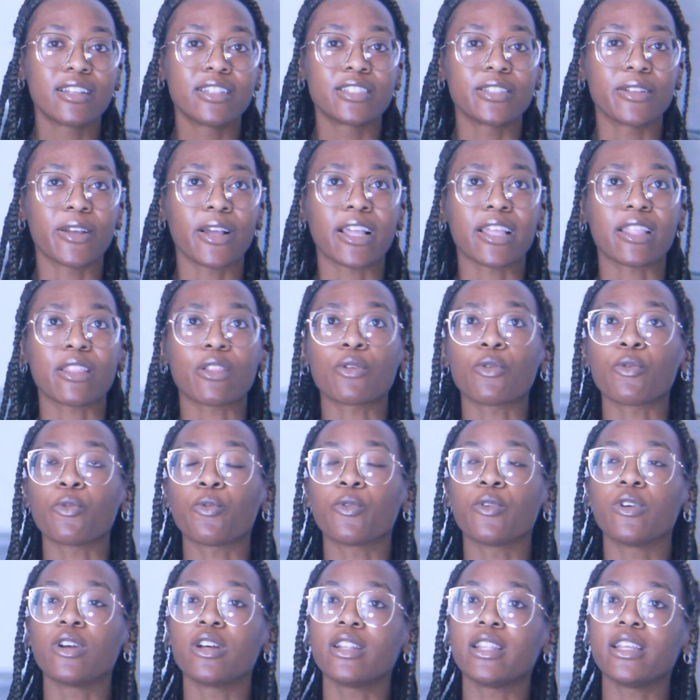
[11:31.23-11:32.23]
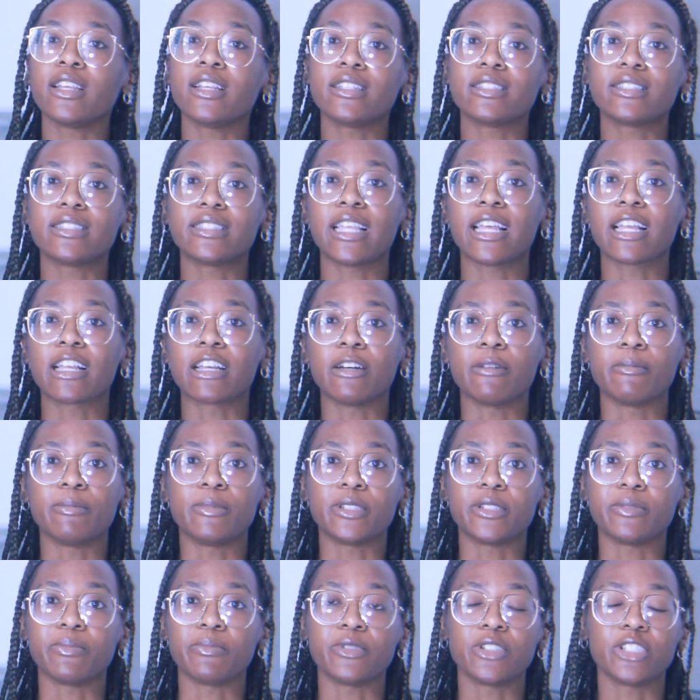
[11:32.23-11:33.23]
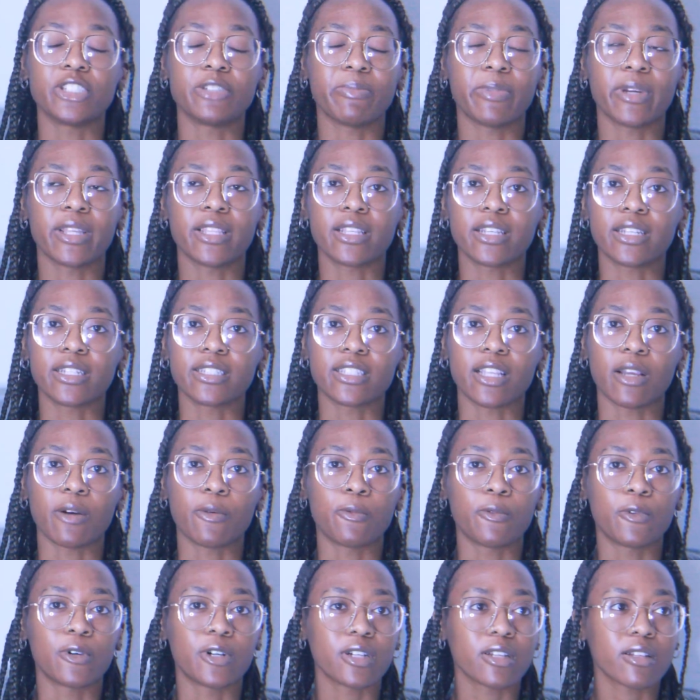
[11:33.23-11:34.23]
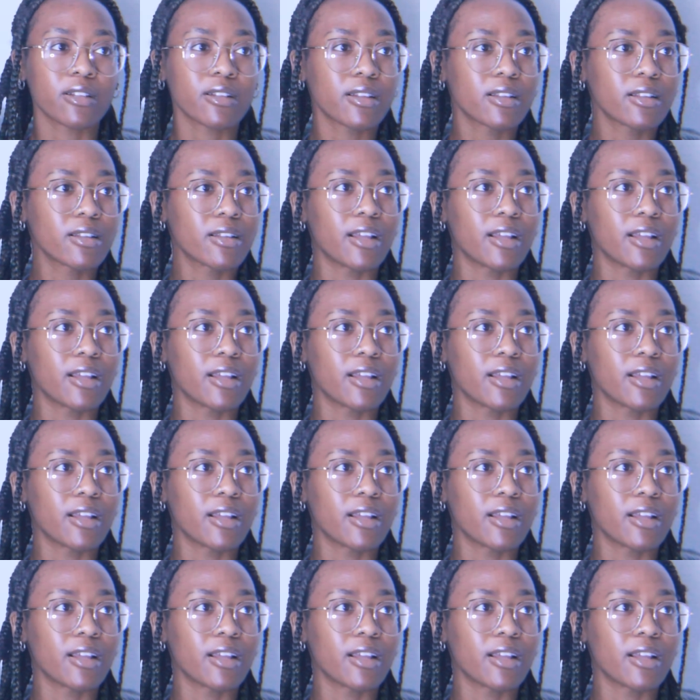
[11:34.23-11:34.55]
so I can really stack up as much bedding as I want.